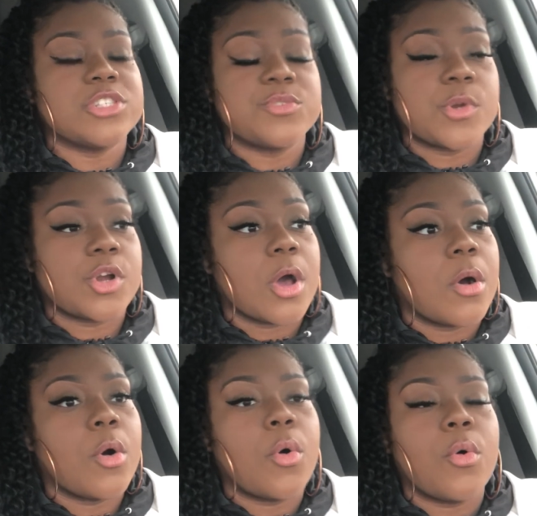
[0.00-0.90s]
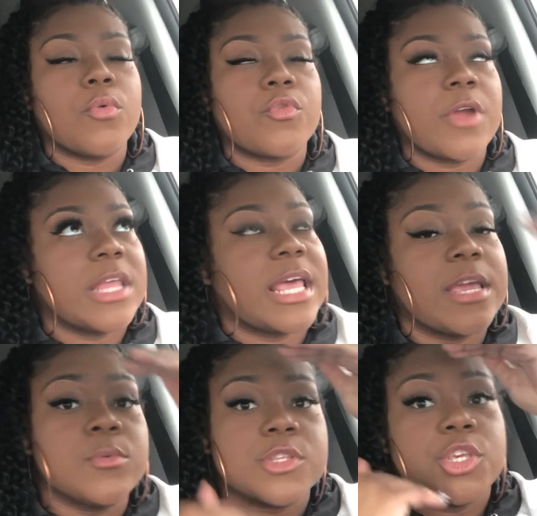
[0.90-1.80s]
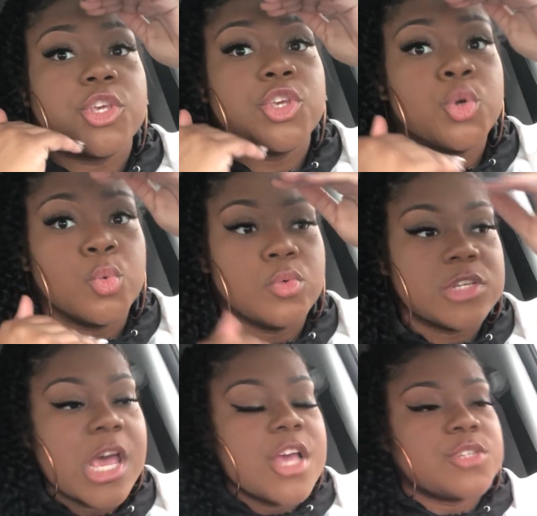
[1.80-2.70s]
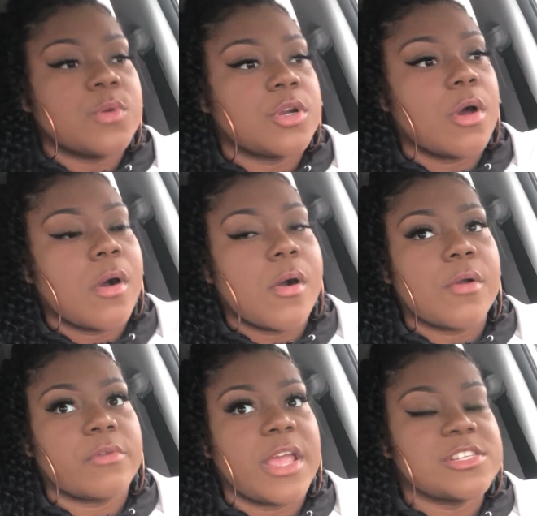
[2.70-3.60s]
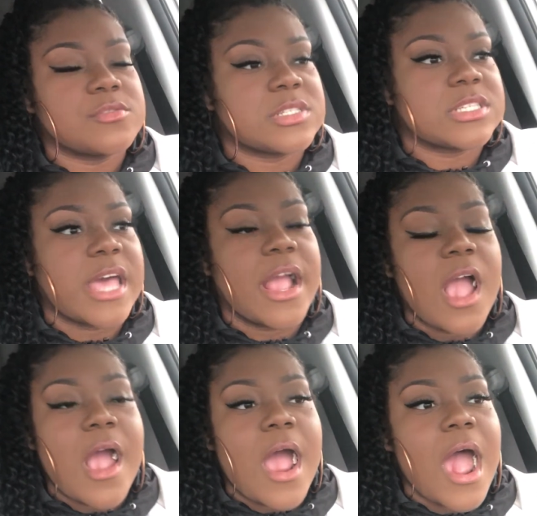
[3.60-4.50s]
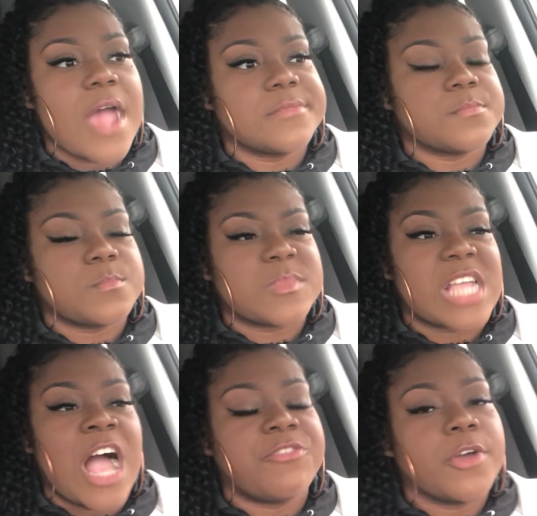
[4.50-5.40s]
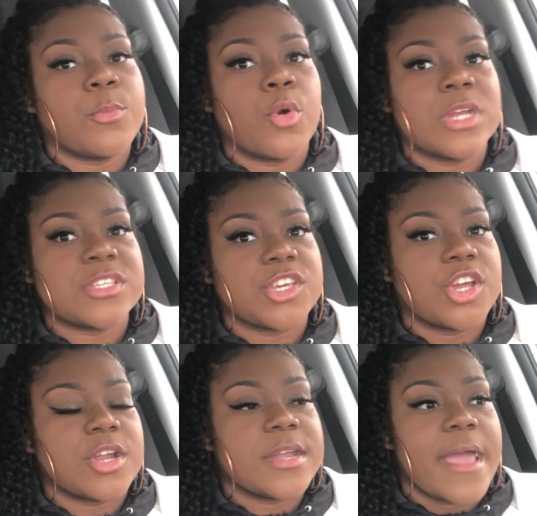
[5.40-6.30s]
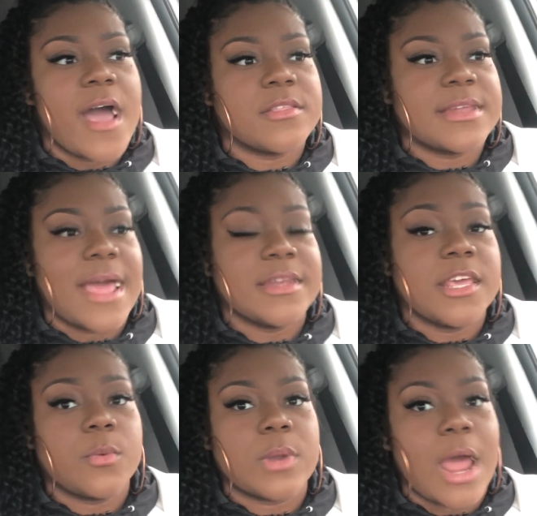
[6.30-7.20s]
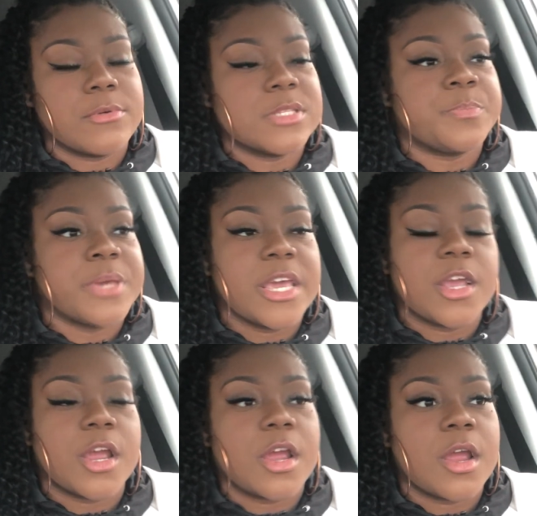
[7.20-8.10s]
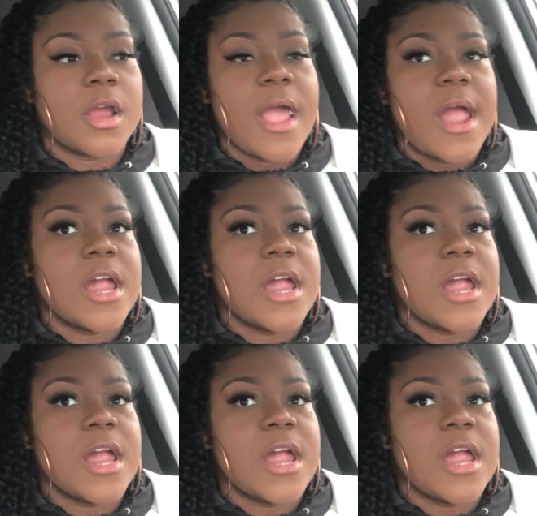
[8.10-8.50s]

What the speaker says: she went on a whole rant. Like, it was huge. She went on a whole rant, and she was just like, I feel more insecure now than I did when I was bigger.